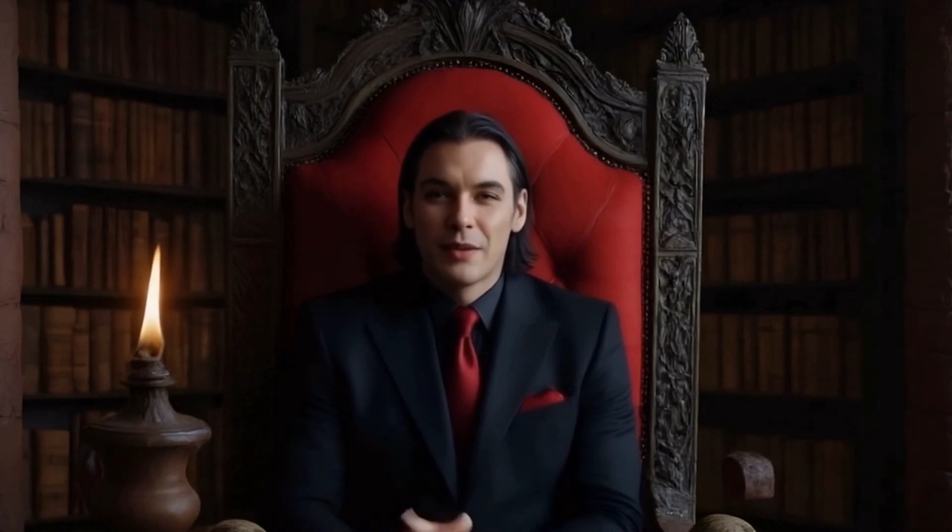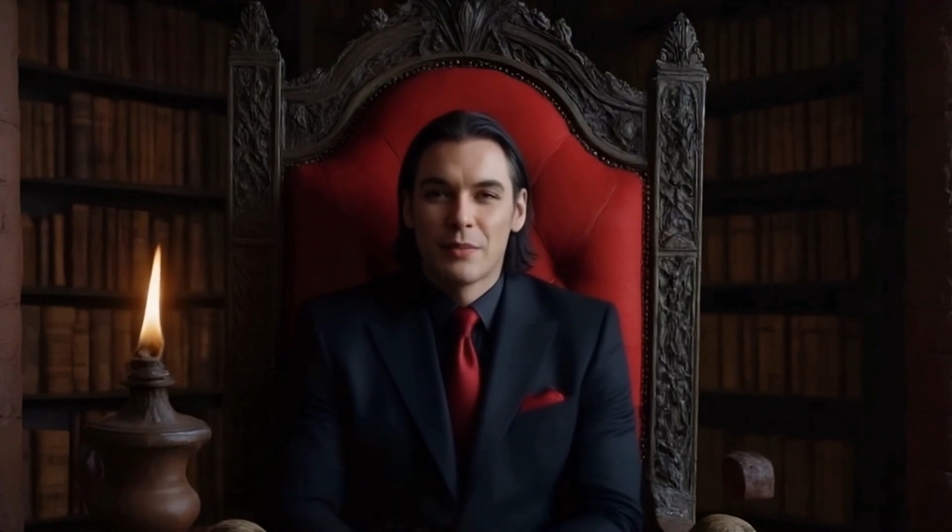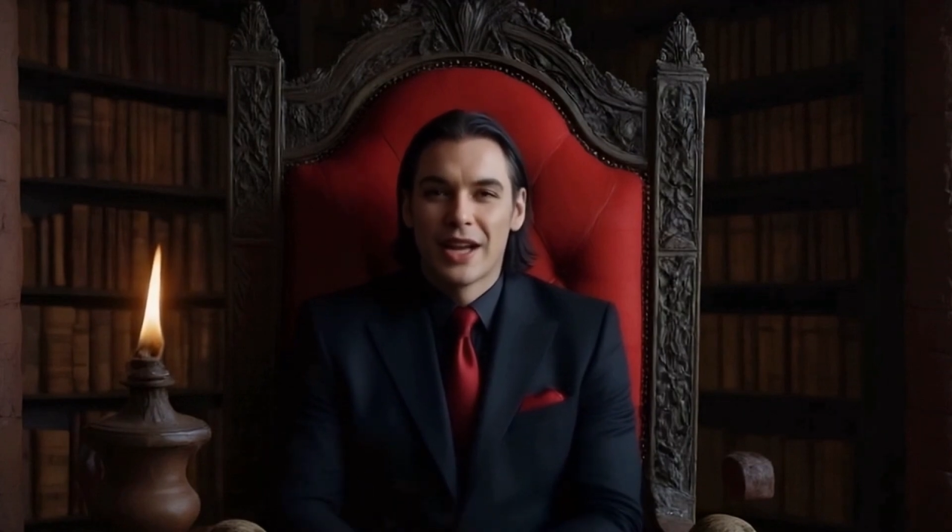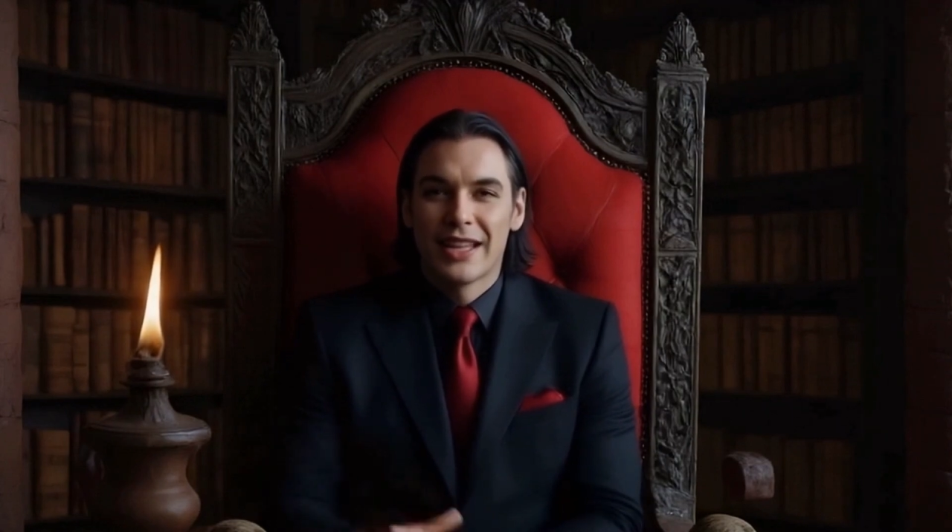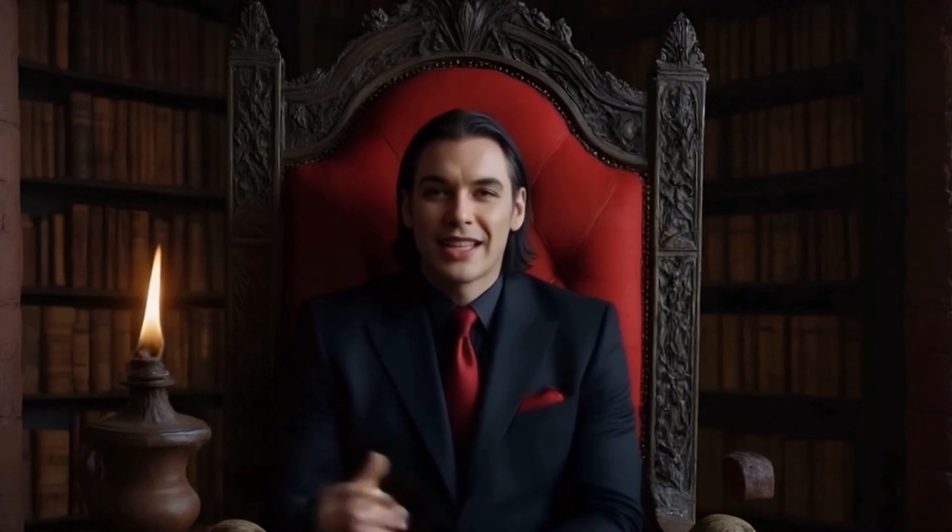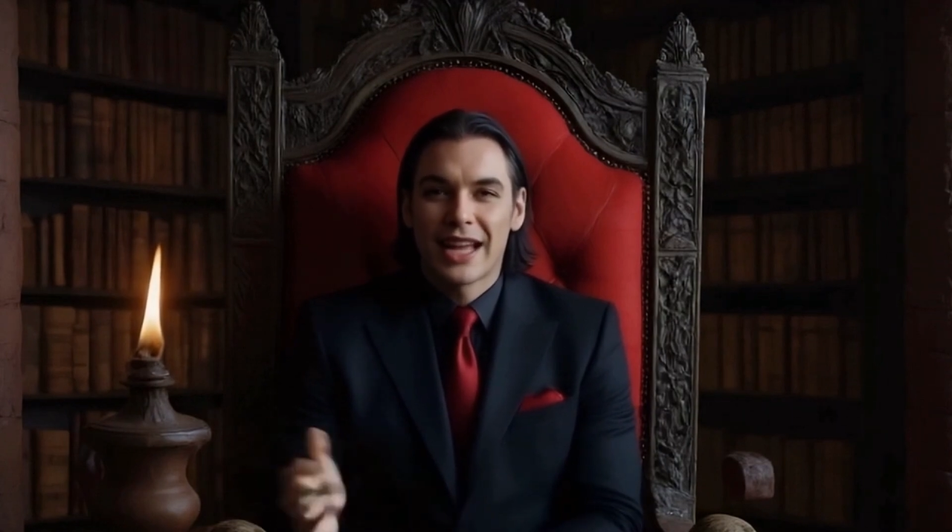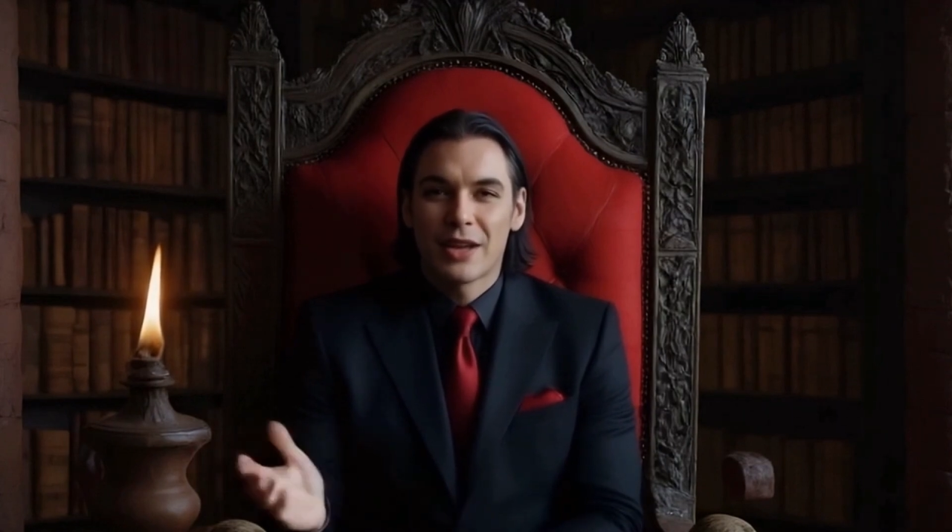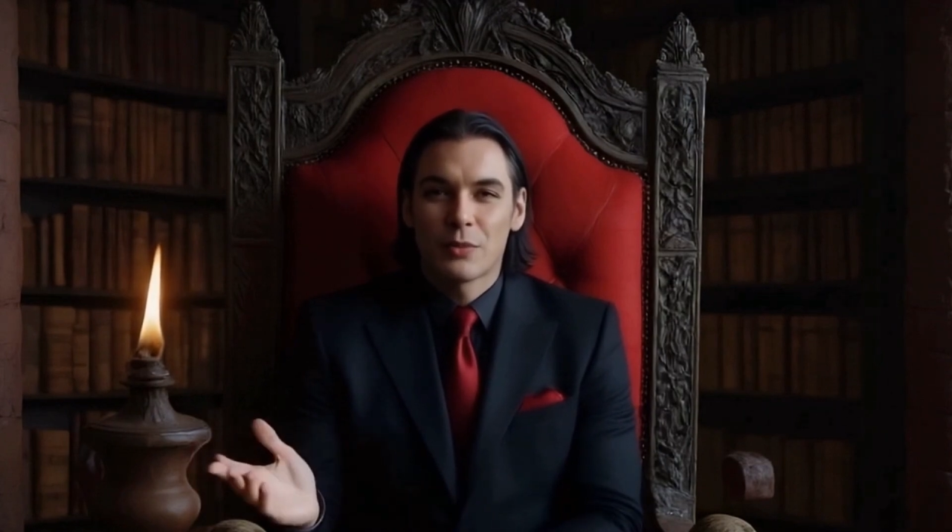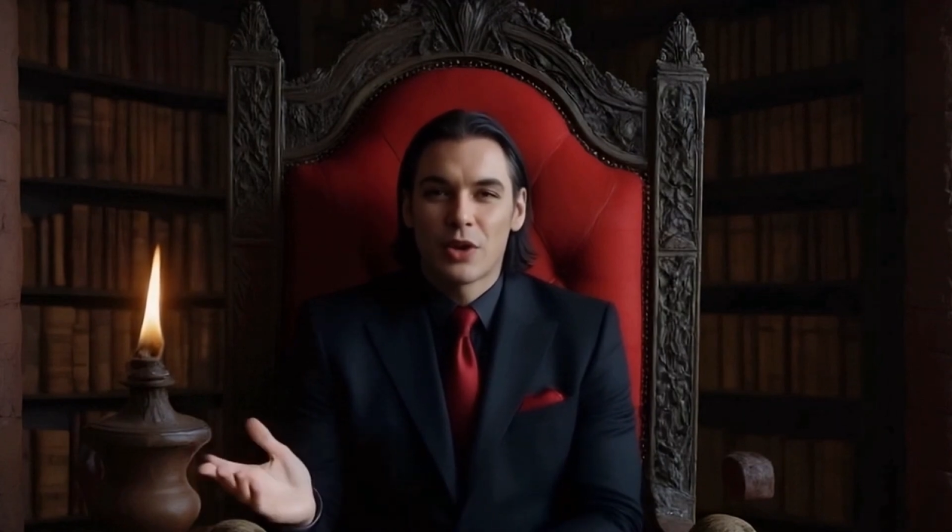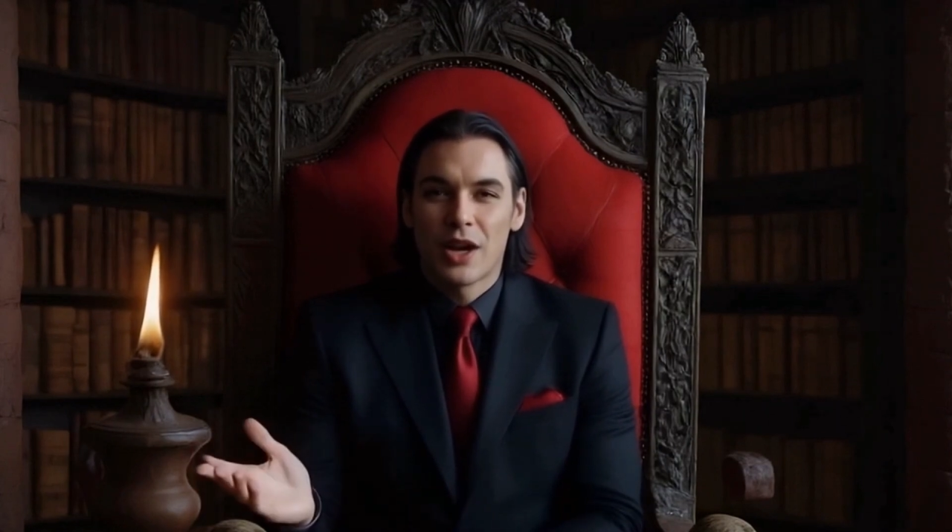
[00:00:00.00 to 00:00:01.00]
by
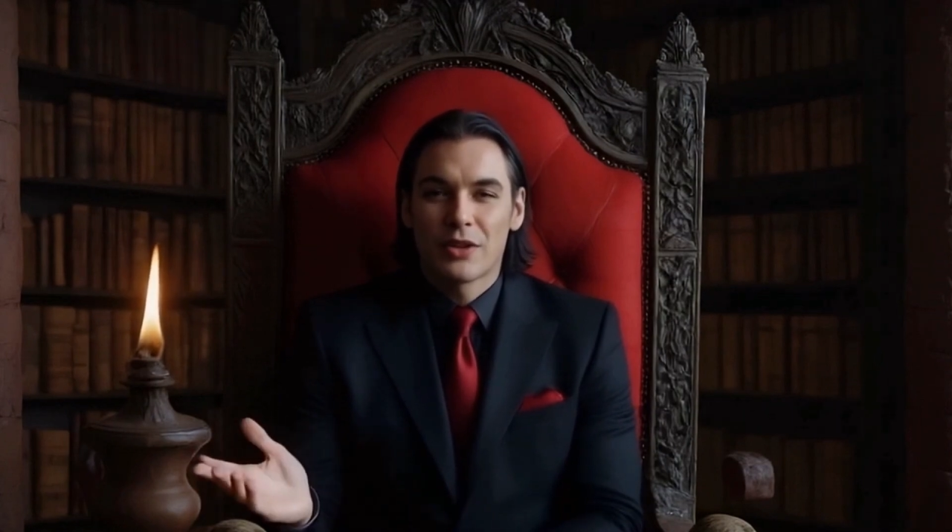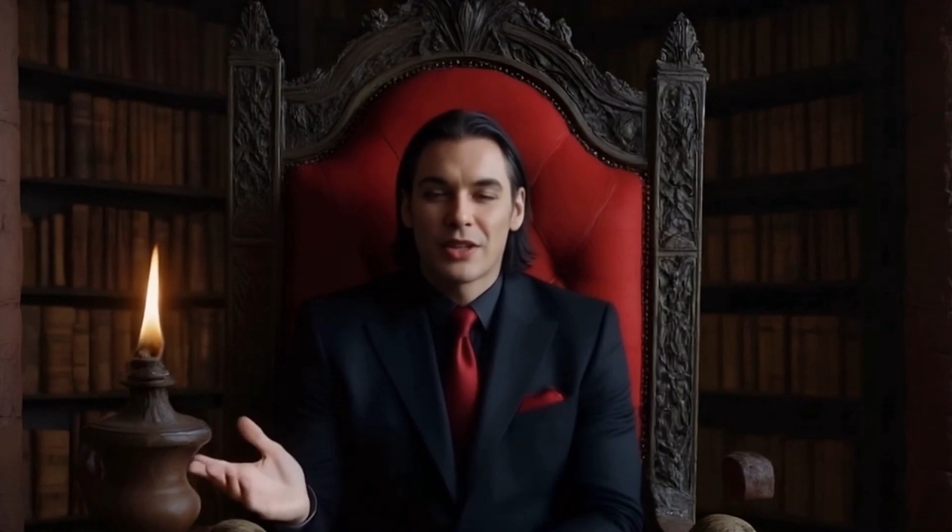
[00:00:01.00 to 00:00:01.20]
Dan Brown